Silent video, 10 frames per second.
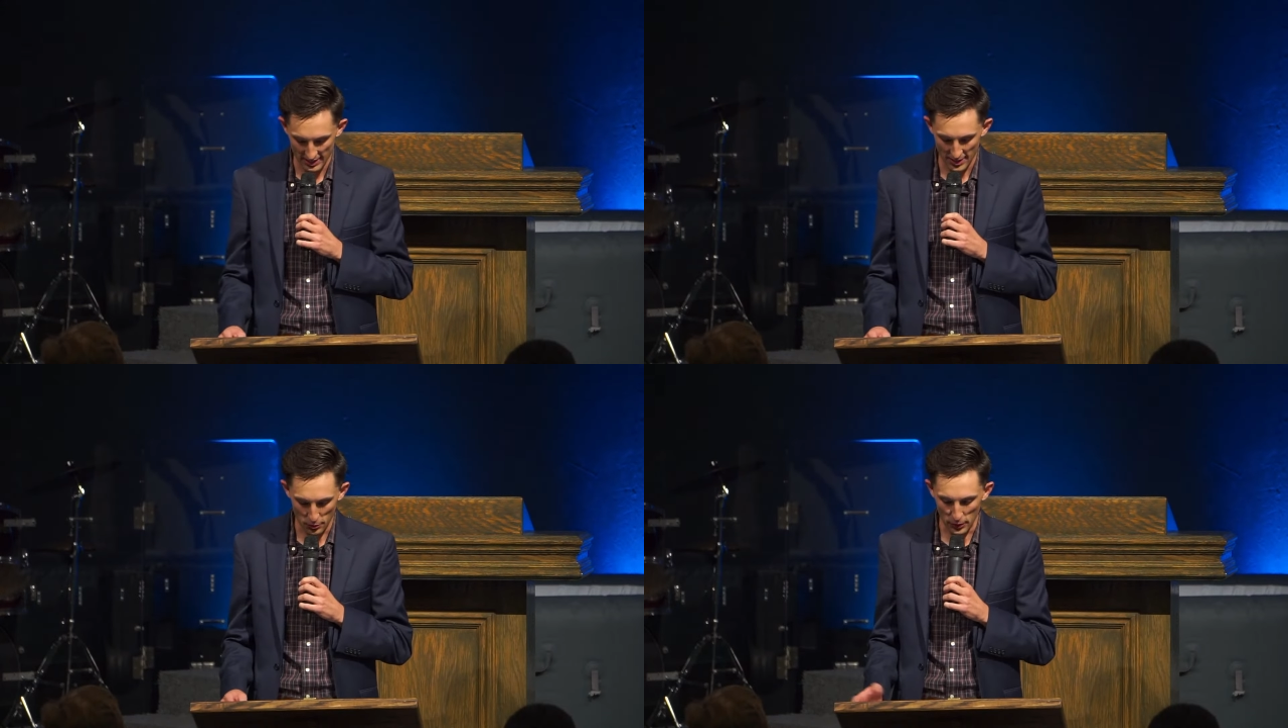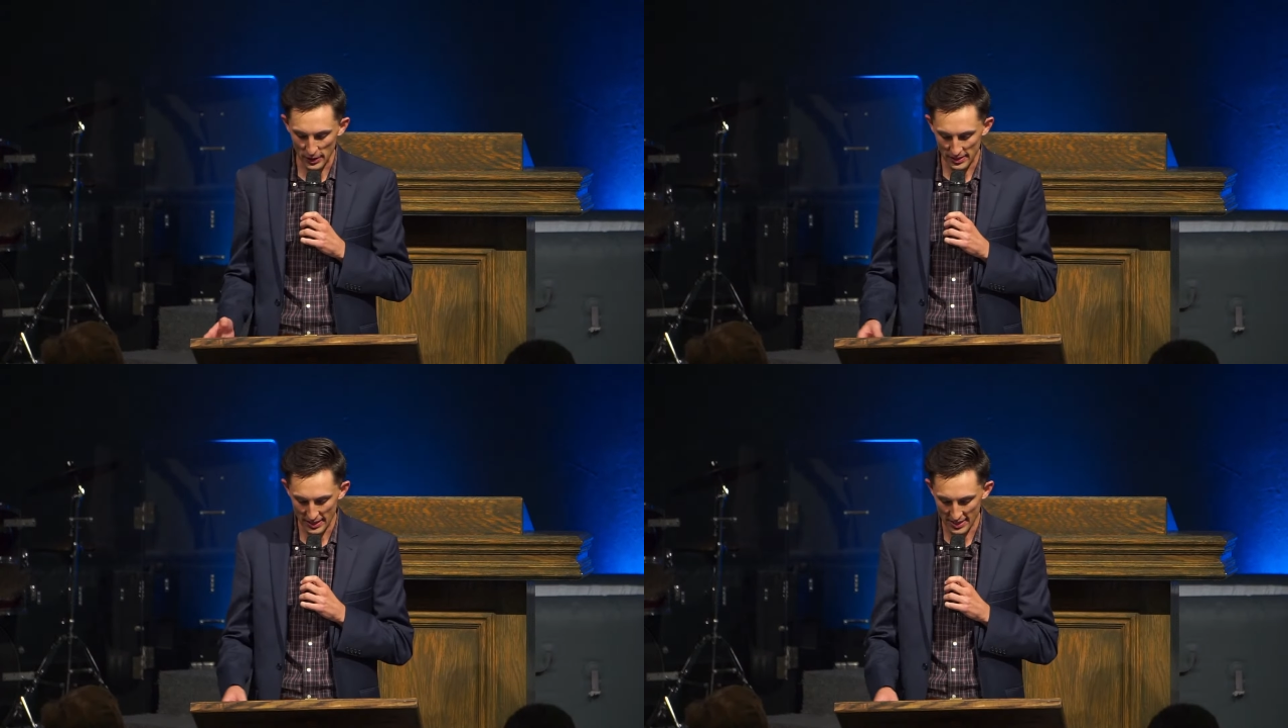And what
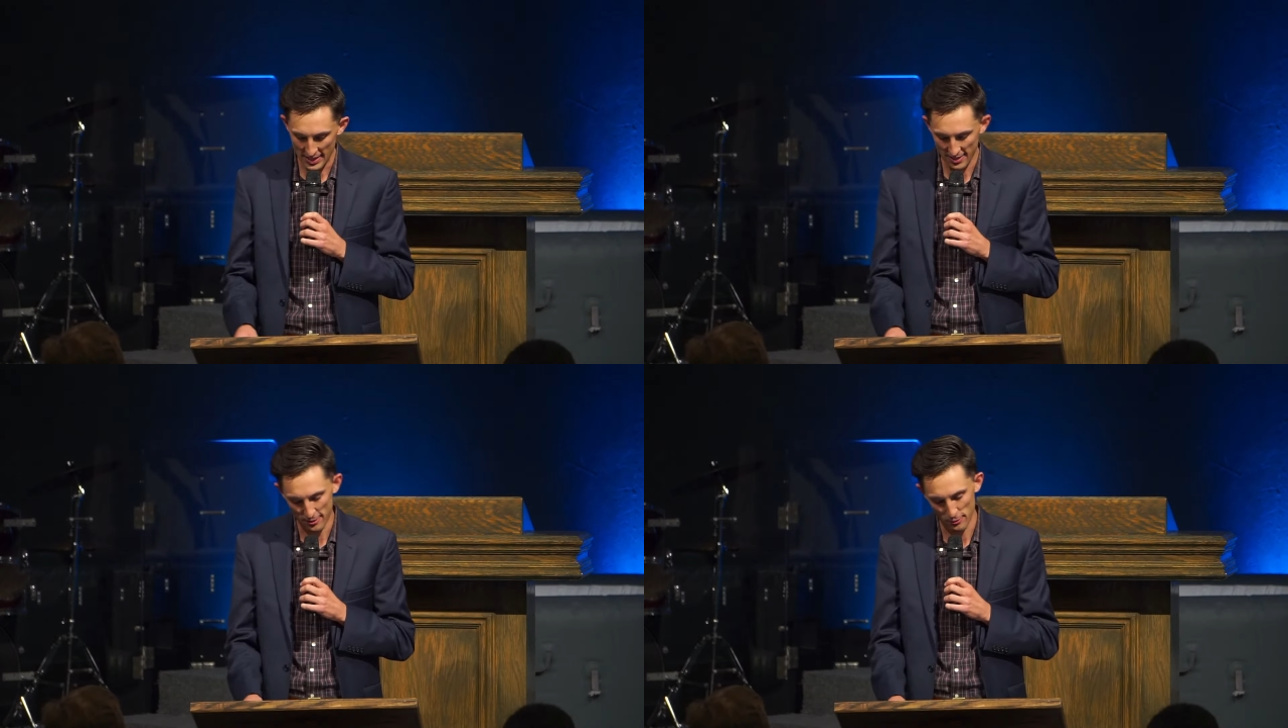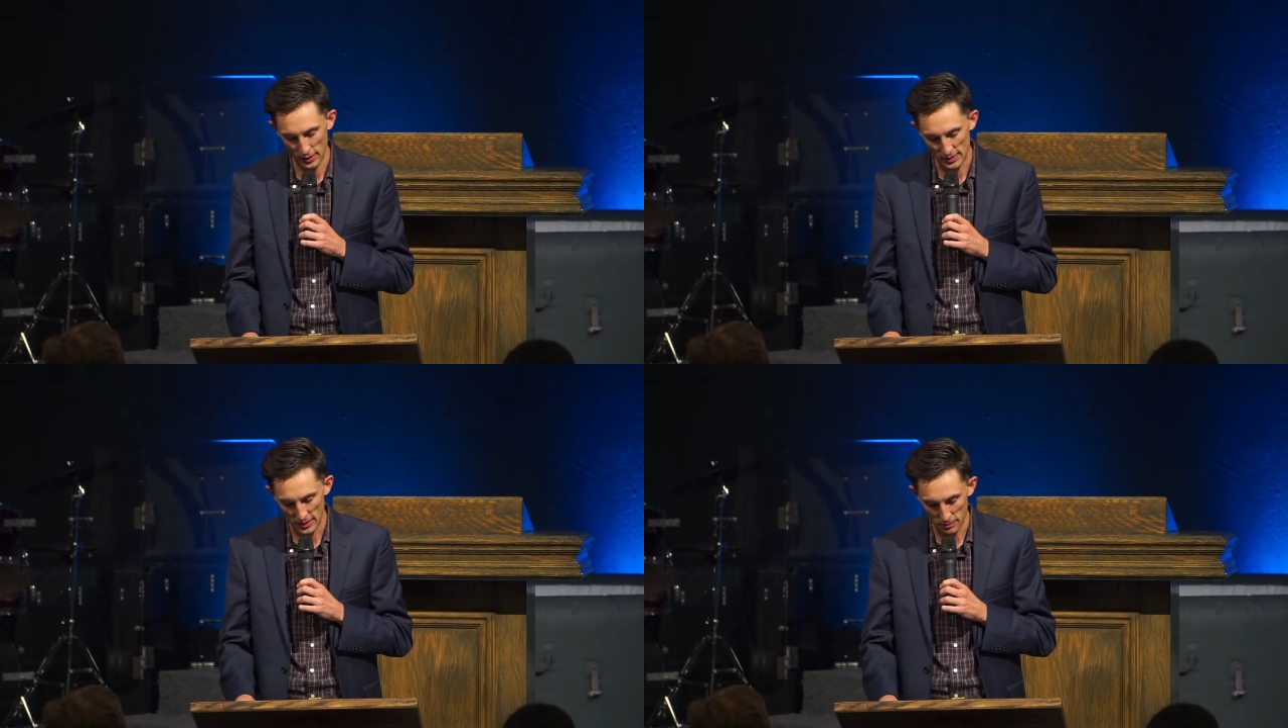does he
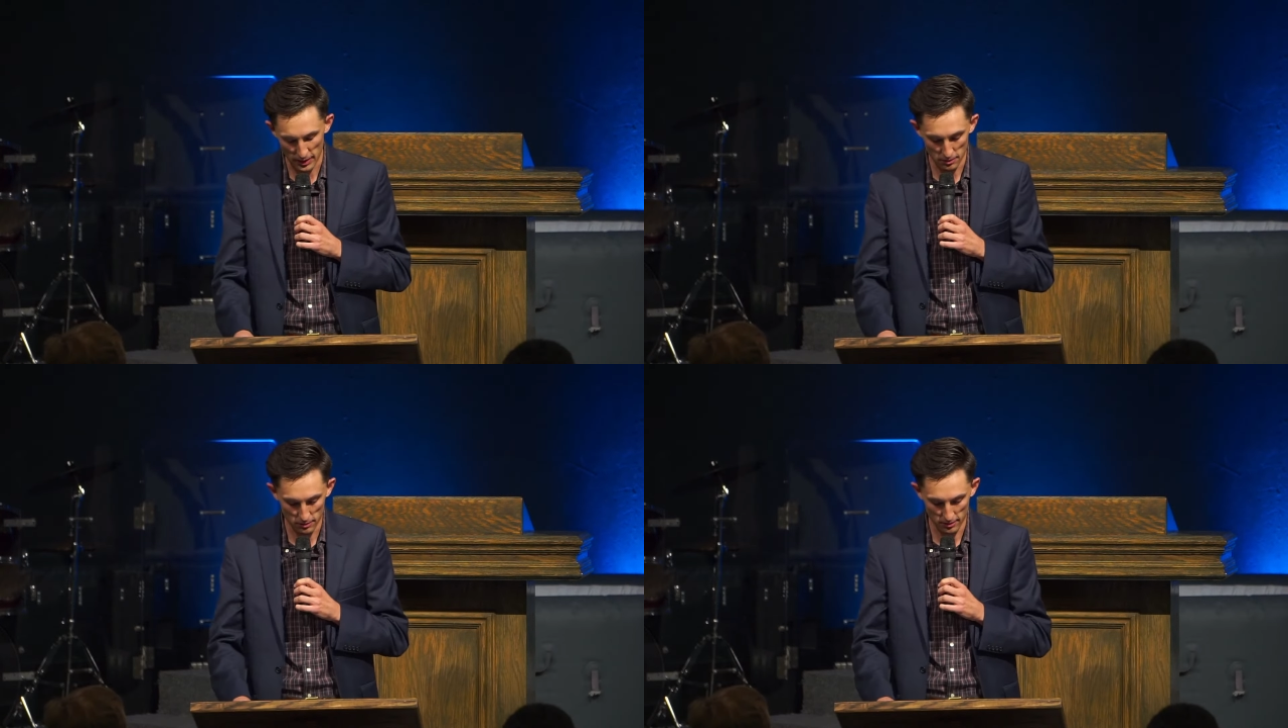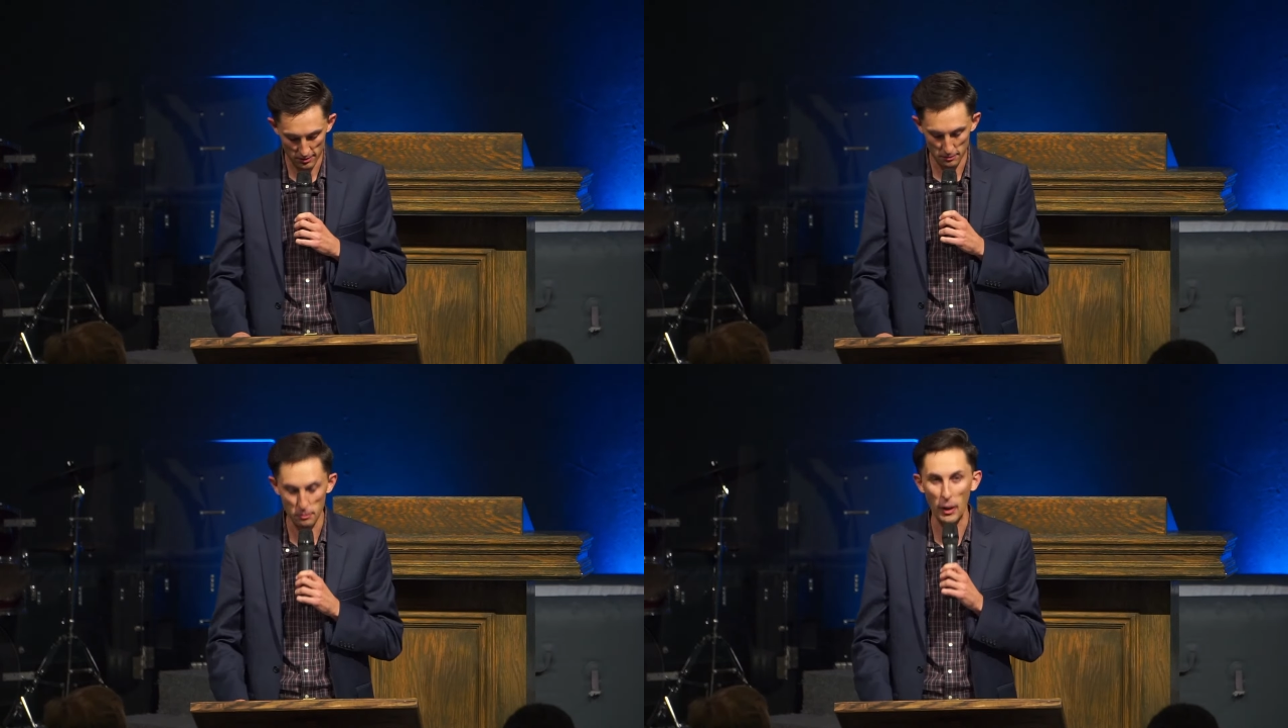mean
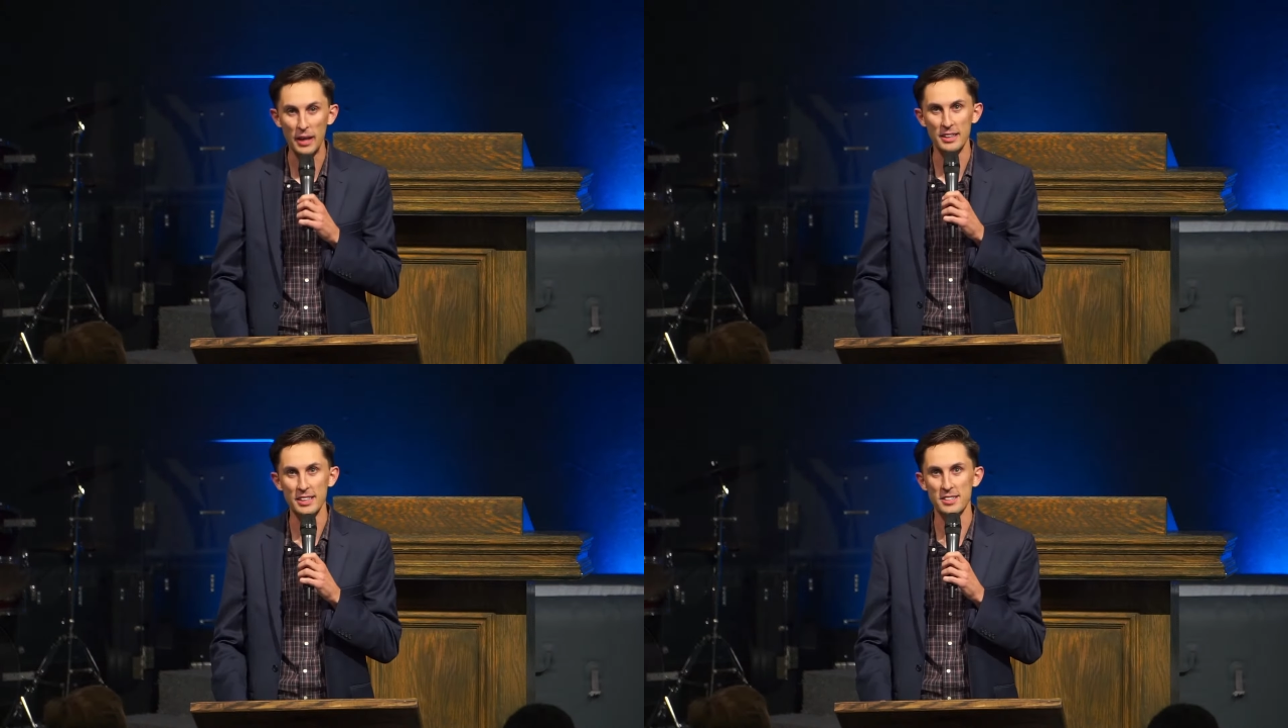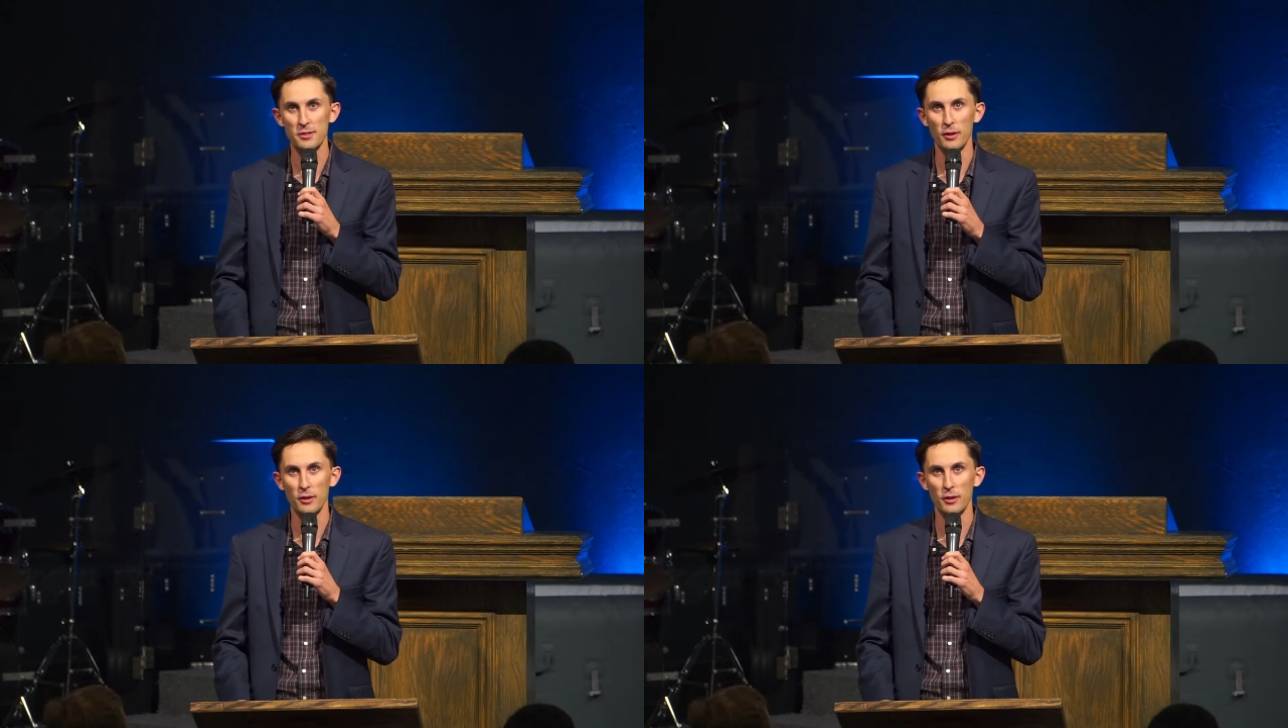by this?